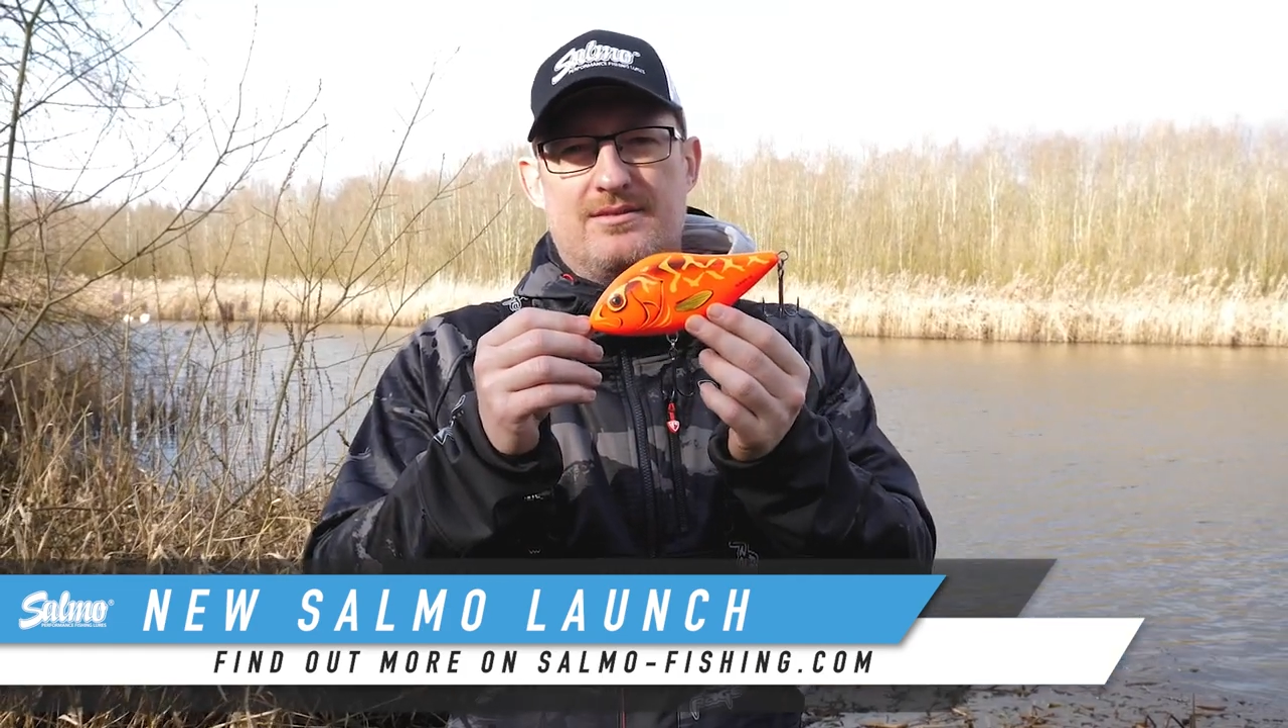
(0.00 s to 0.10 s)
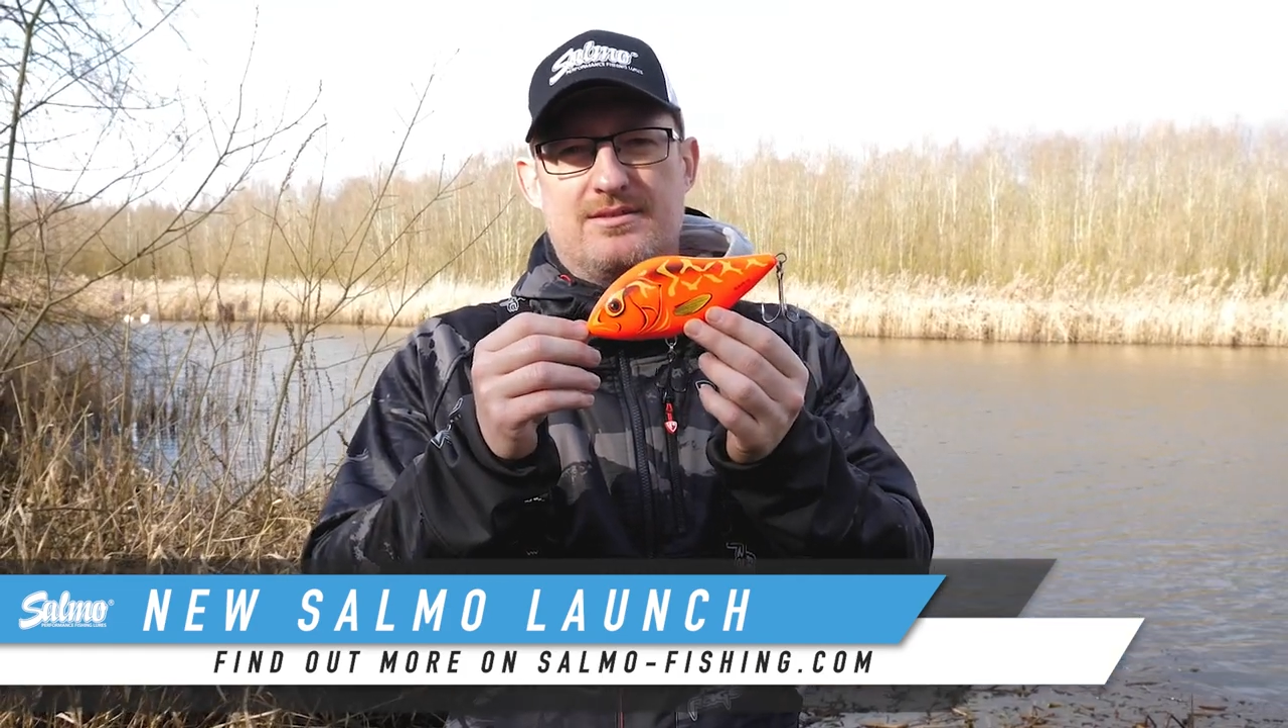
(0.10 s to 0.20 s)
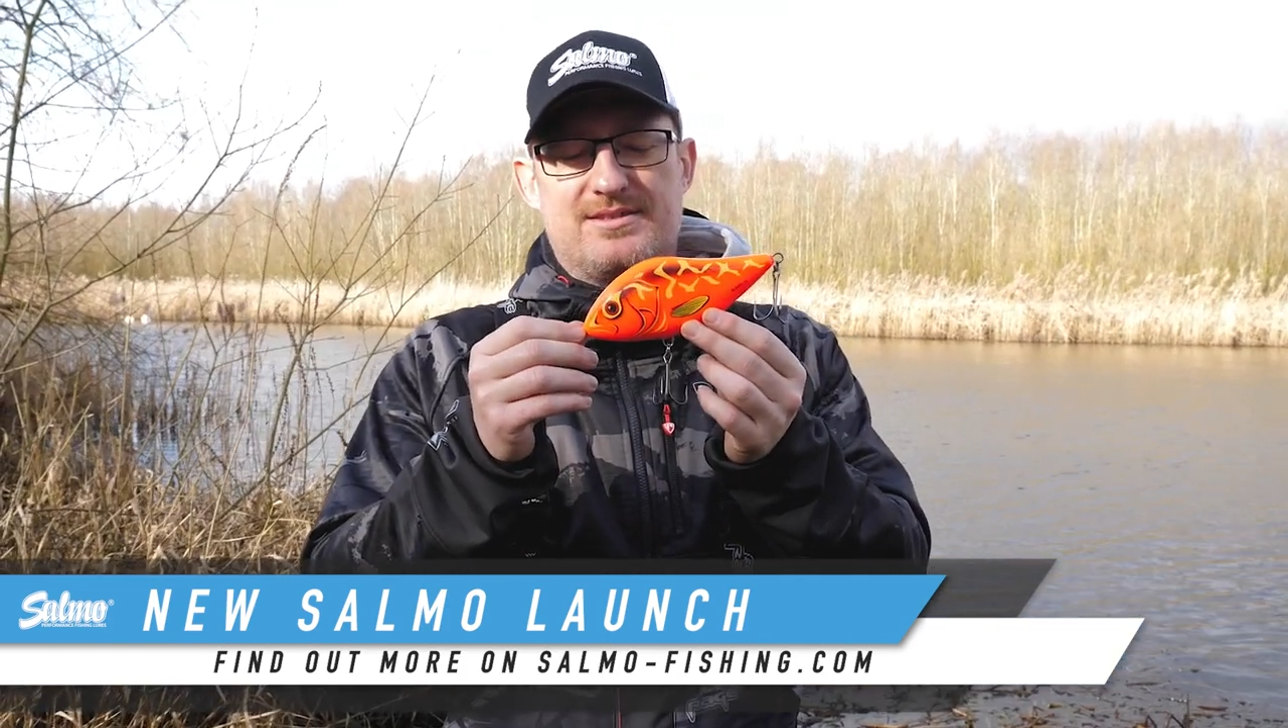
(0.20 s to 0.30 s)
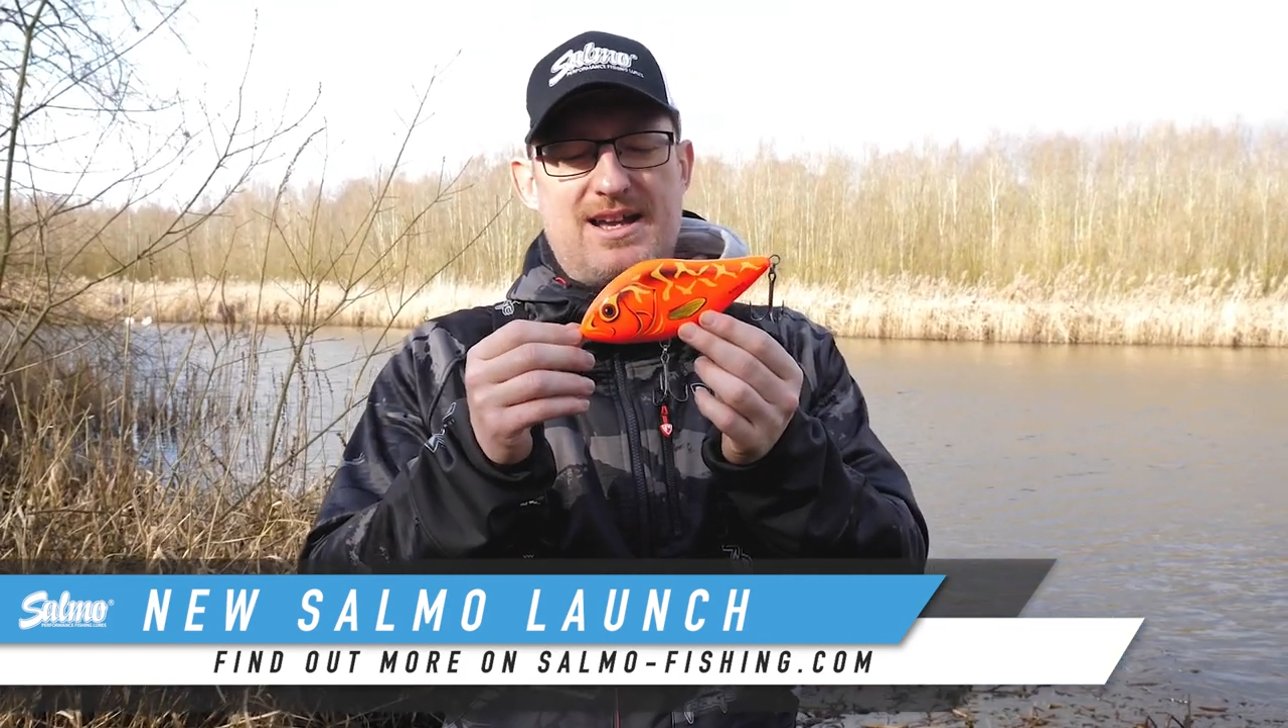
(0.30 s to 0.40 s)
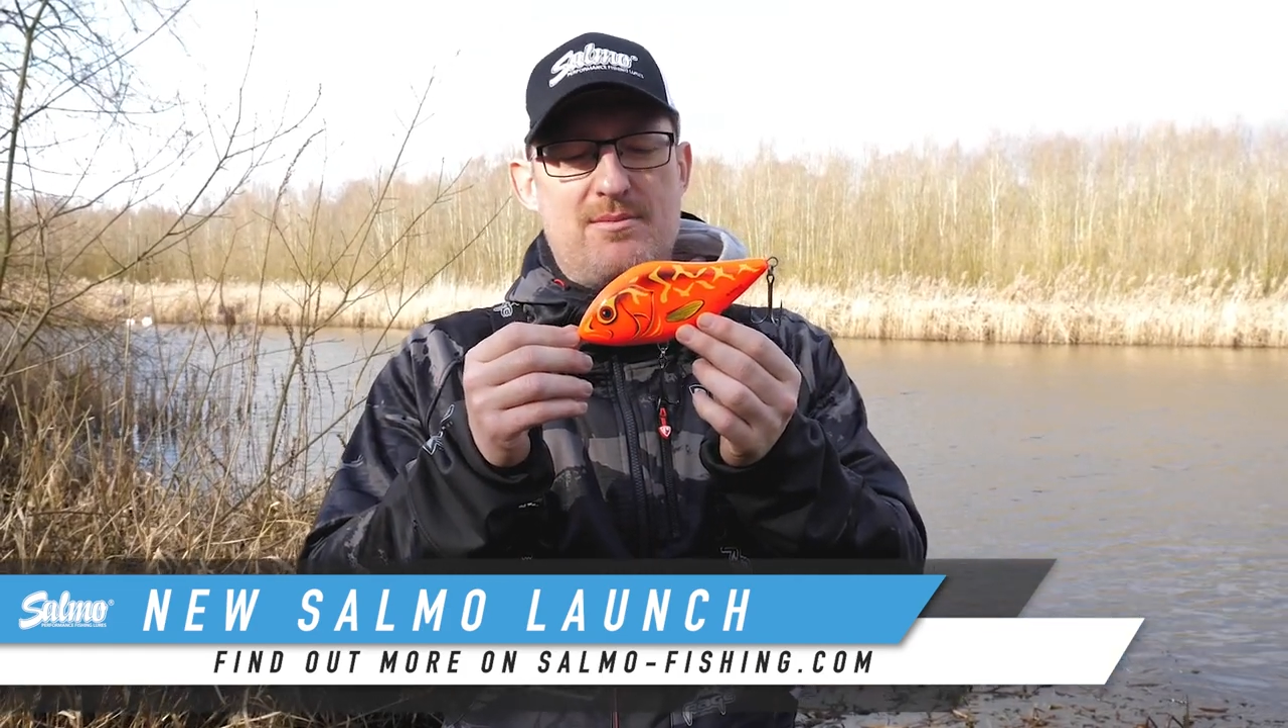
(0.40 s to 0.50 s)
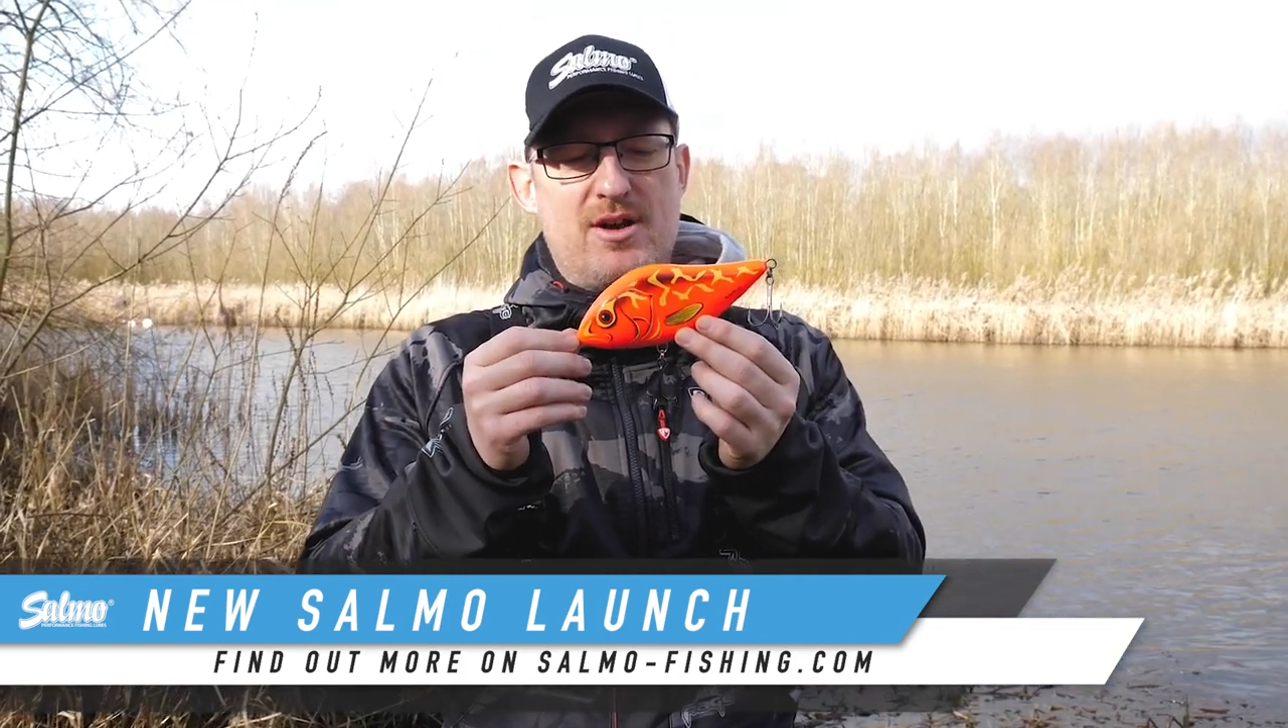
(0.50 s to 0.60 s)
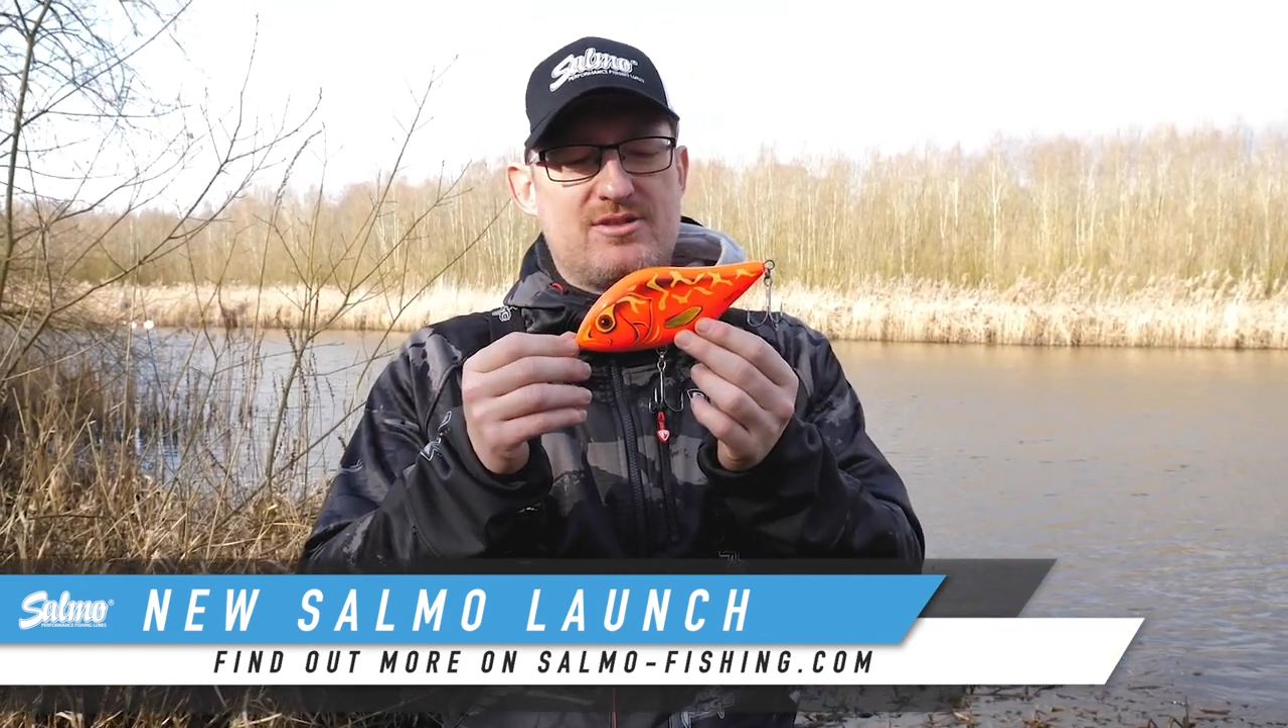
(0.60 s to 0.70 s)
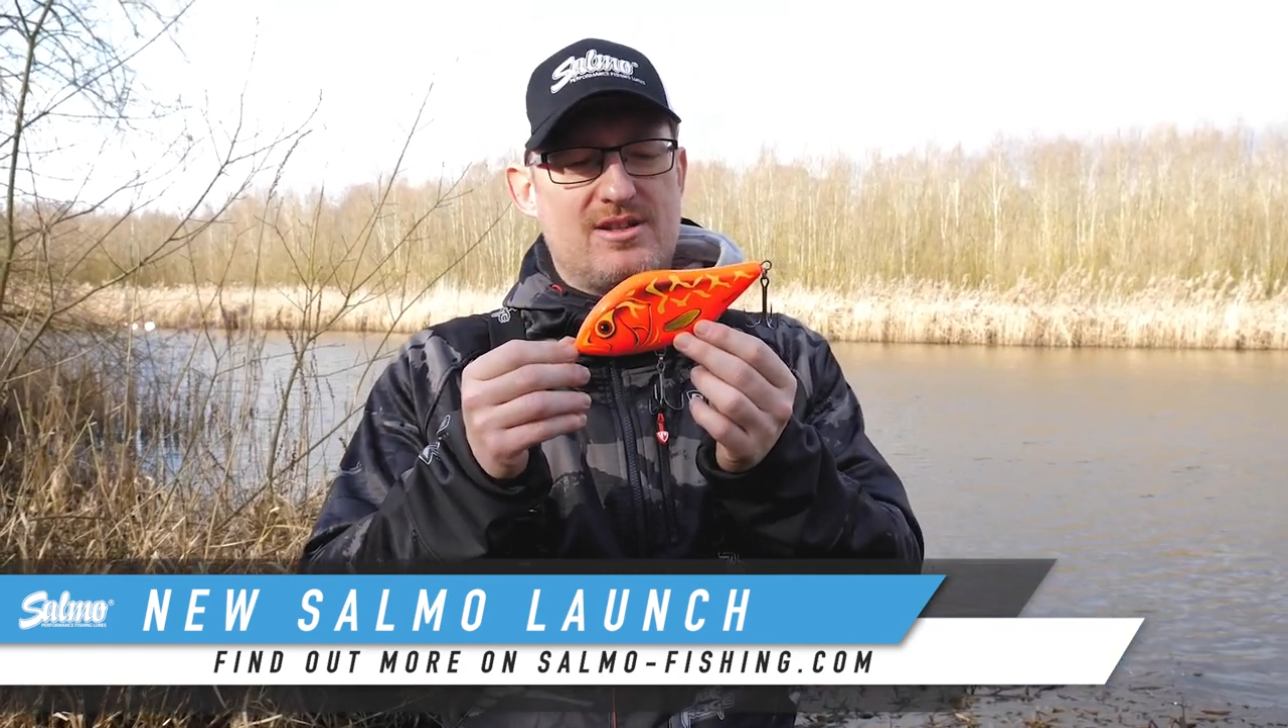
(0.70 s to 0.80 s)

The Salmo